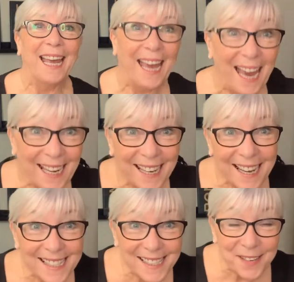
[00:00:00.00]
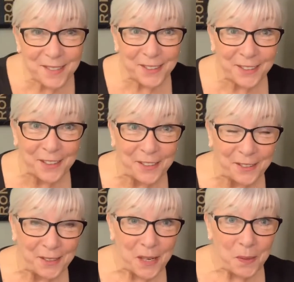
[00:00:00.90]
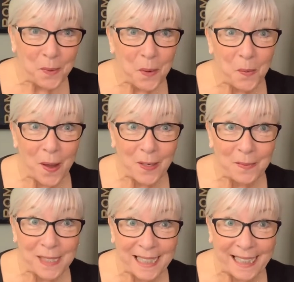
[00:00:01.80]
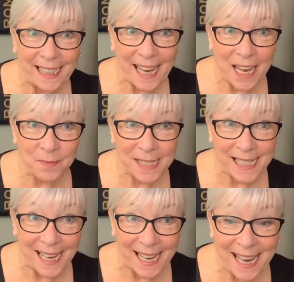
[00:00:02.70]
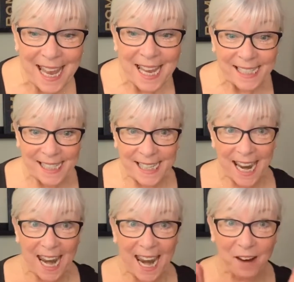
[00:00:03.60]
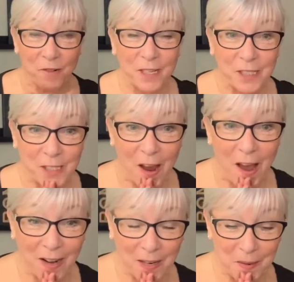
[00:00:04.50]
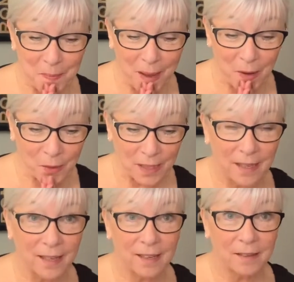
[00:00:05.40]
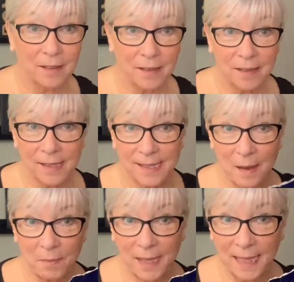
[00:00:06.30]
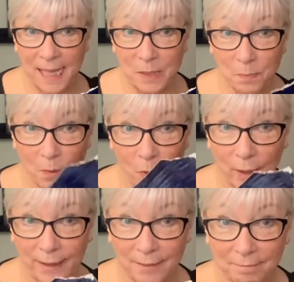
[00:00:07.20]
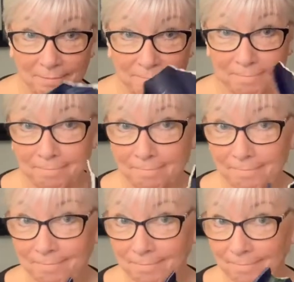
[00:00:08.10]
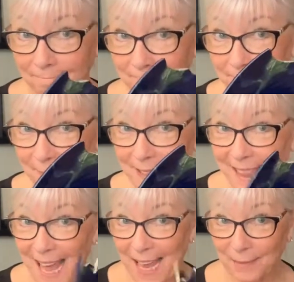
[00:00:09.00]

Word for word: Hi guys, how are you? Well, welcome to liedyMc. Today I want to talk about something that's broken. Look at that.